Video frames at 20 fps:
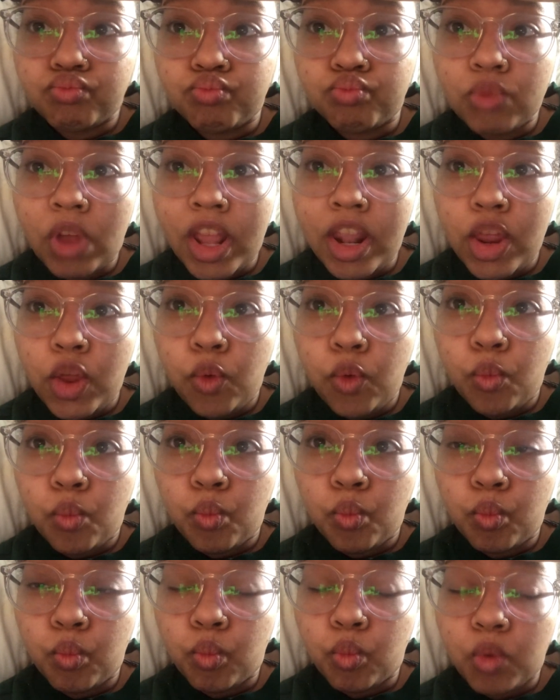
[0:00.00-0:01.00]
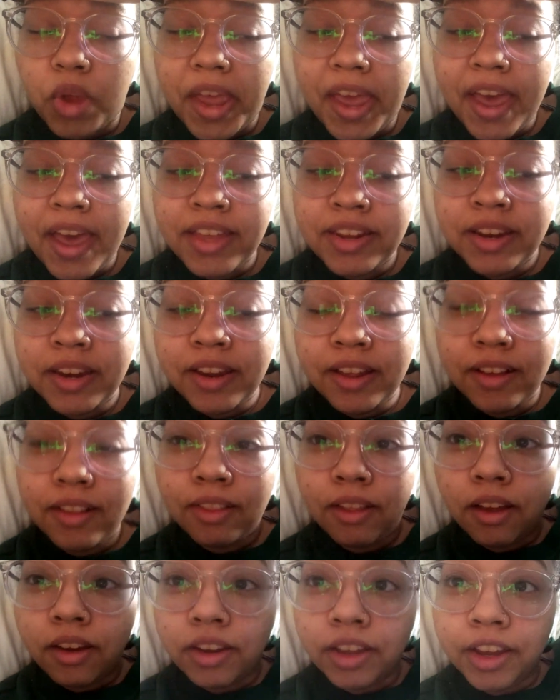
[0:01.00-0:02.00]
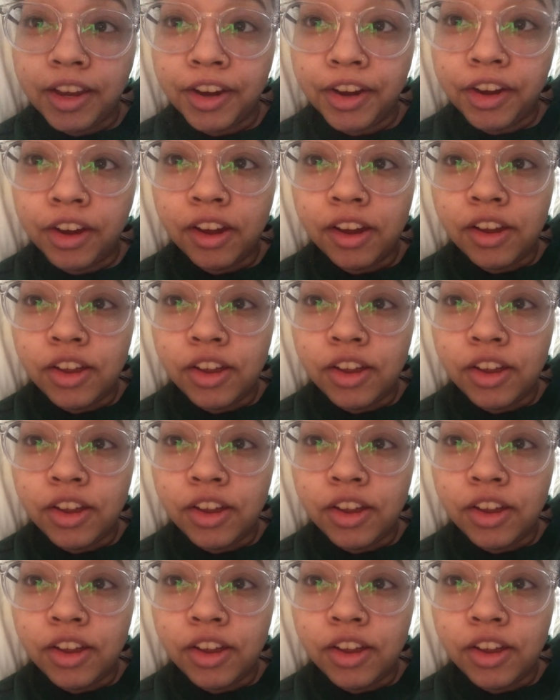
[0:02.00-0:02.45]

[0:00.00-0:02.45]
Hello, editing Alana here.